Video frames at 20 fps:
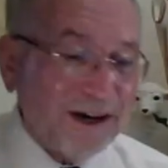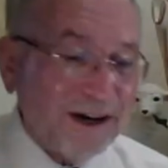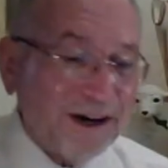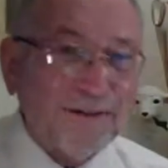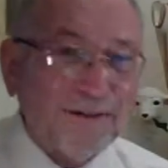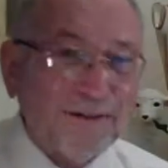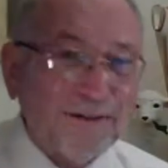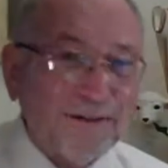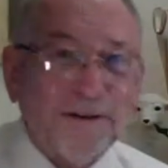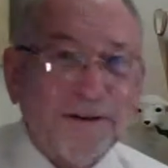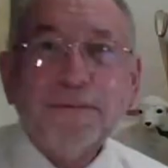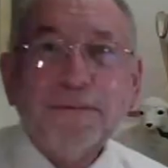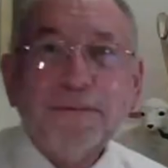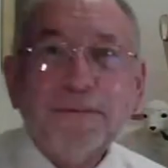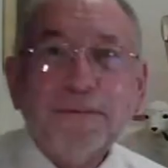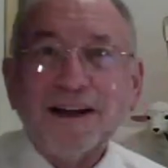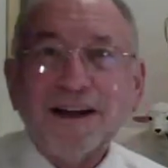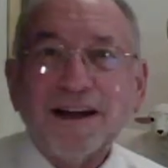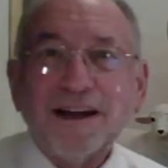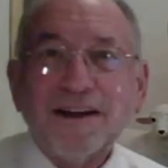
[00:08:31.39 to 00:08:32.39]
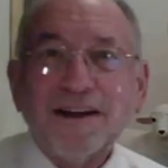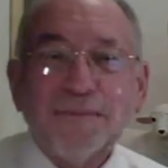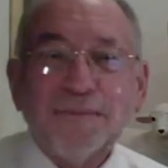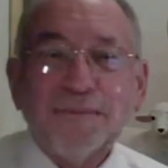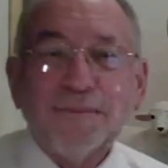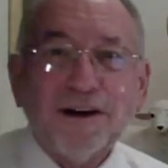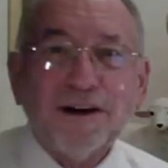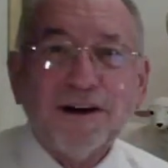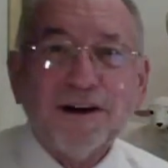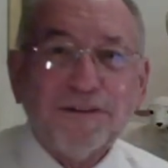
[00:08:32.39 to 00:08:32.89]
my regular prayers,
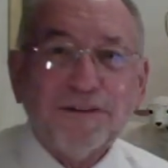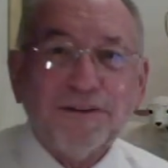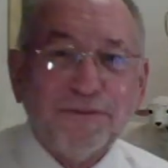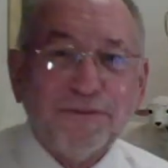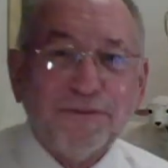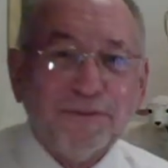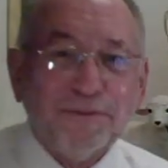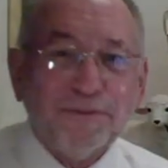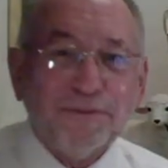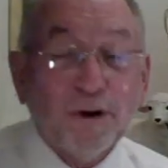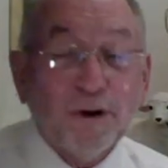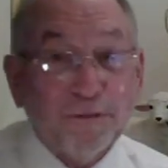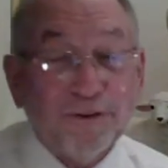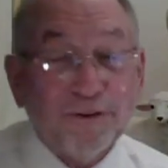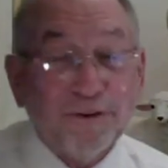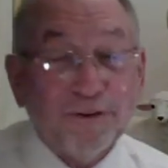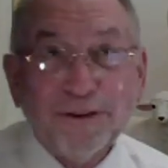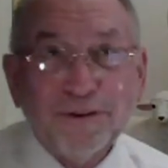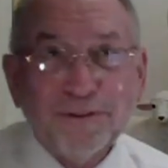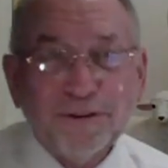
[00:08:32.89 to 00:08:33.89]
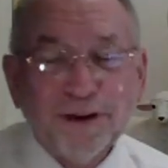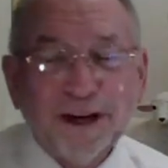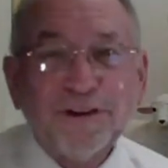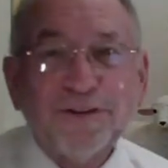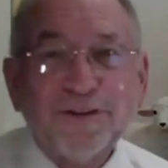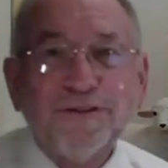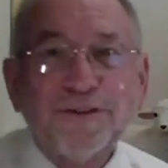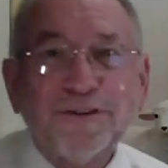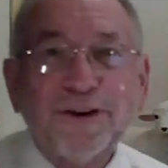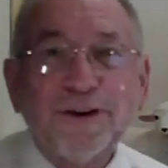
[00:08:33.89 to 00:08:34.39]
hopefully with
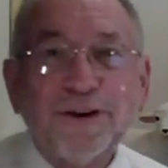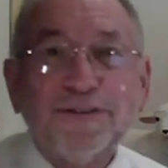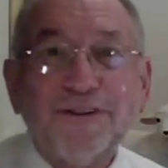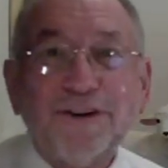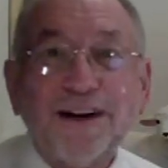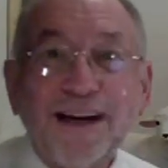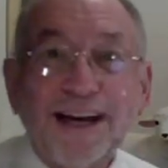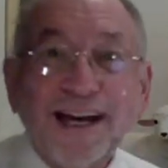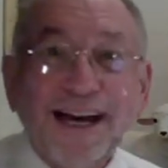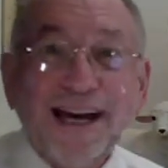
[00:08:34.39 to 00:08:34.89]
greater fervor.